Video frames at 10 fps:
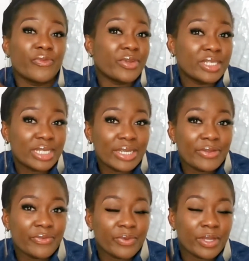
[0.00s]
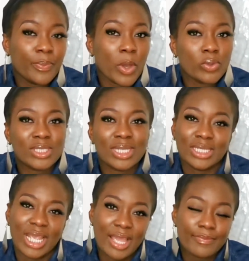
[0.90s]
Free delivery,
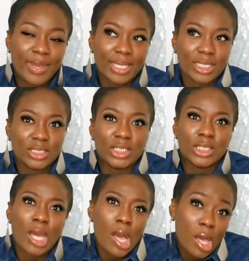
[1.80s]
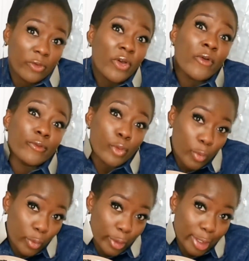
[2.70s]
postage and packaging, of
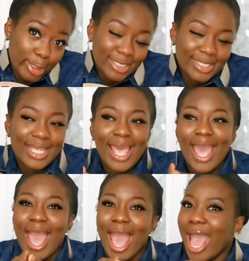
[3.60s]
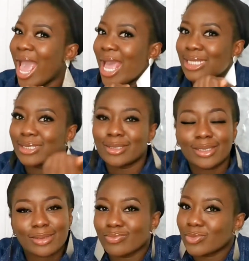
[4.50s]
course. And
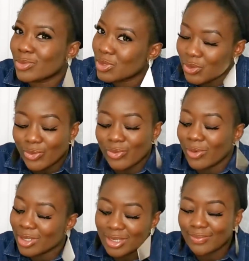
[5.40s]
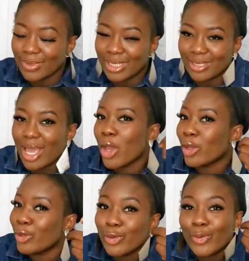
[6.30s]
trust me,
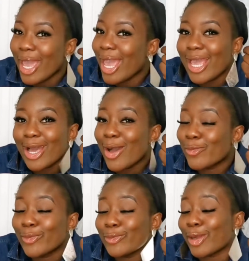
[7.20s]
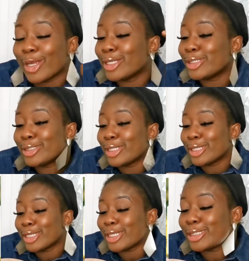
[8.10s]
you ain't gonna regret, because
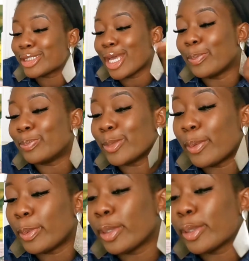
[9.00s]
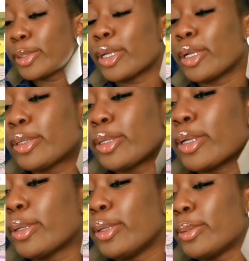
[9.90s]
look at this. Come on, take a
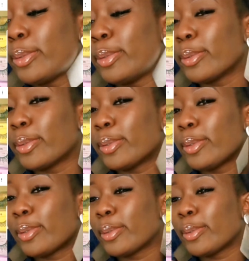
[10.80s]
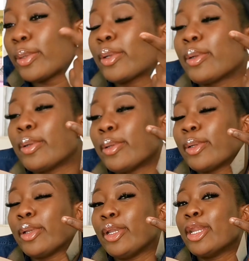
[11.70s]
closer look at this. Take a
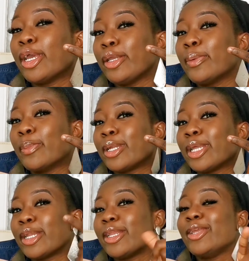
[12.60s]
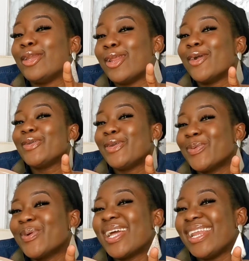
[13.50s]
closer. You know you want it. You know
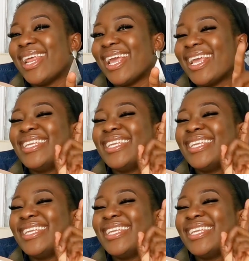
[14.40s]
you want it.